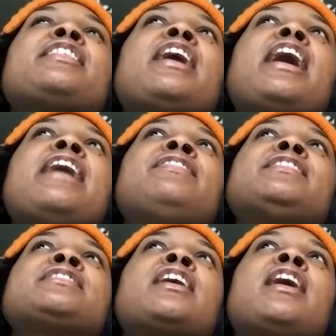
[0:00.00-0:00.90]
at the
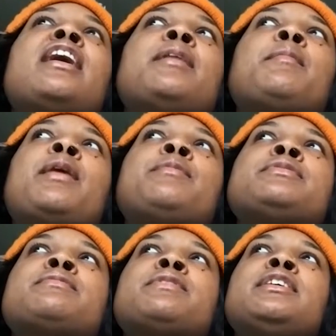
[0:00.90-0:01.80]
time, I
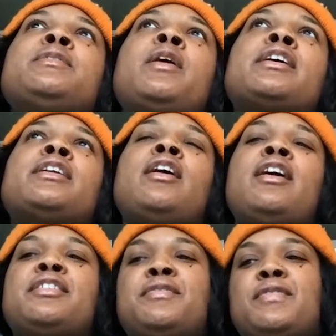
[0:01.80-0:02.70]
was really working
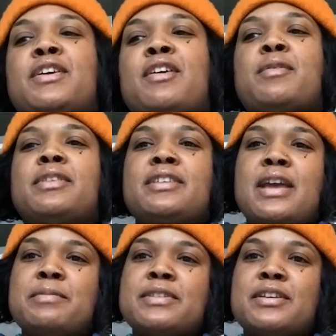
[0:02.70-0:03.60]
hard to figure out what the
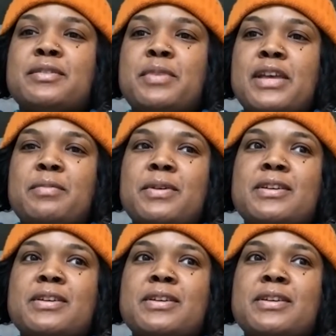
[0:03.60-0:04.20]
name was going to be because